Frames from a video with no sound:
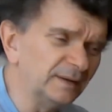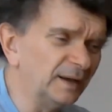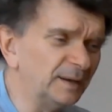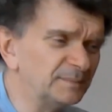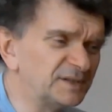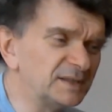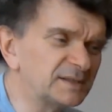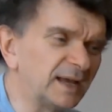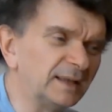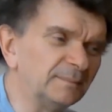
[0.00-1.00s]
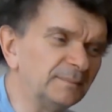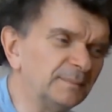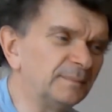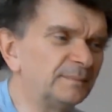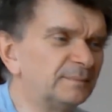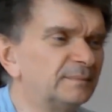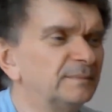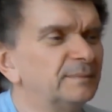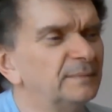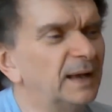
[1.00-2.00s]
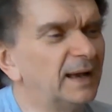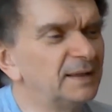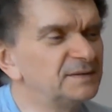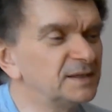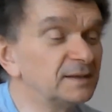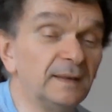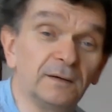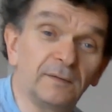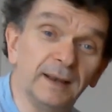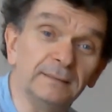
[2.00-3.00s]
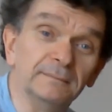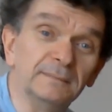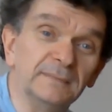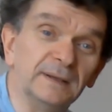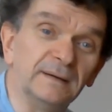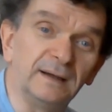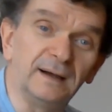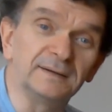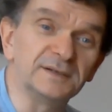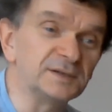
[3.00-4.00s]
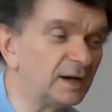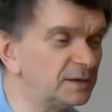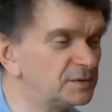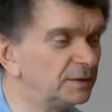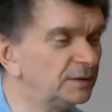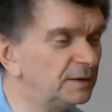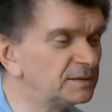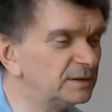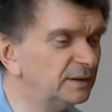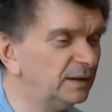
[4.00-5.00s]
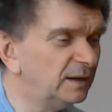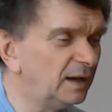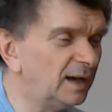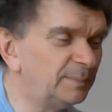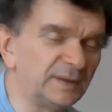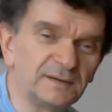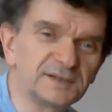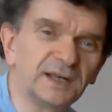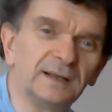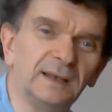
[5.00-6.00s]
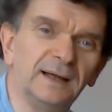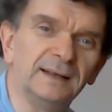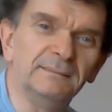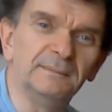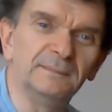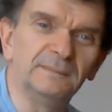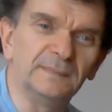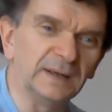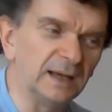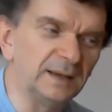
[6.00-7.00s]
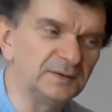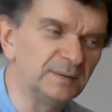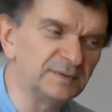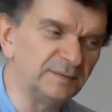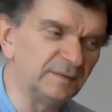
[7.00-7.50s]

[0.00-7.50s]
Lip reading: SynScan handsets, and they're great. I enjoyed those, but they're single line in terms of